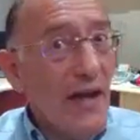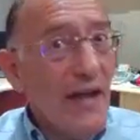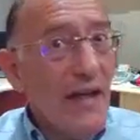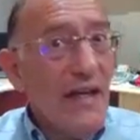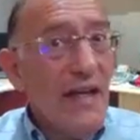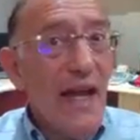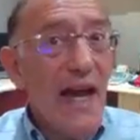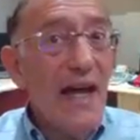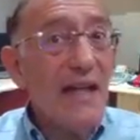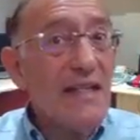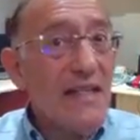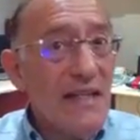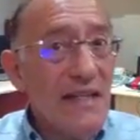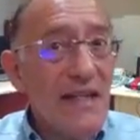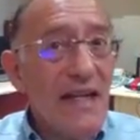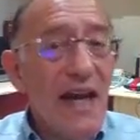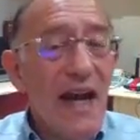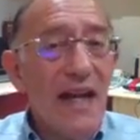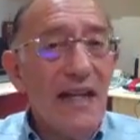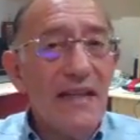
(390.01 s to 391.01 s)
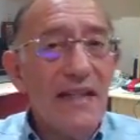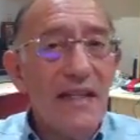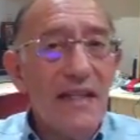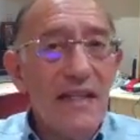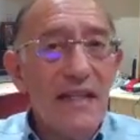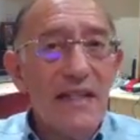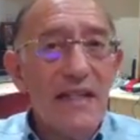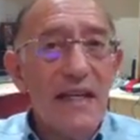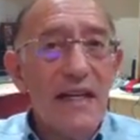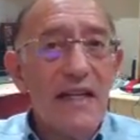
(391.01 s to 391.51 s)
yes, in
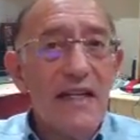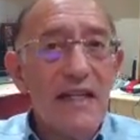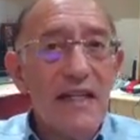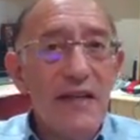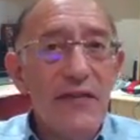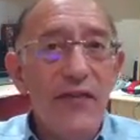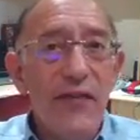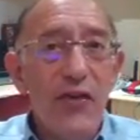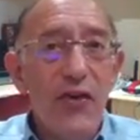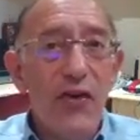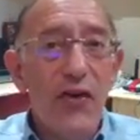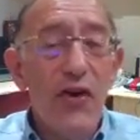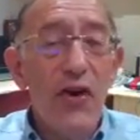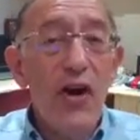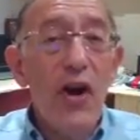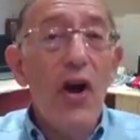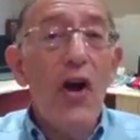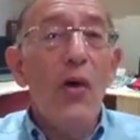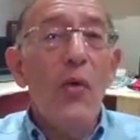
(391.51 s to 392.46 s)
1964,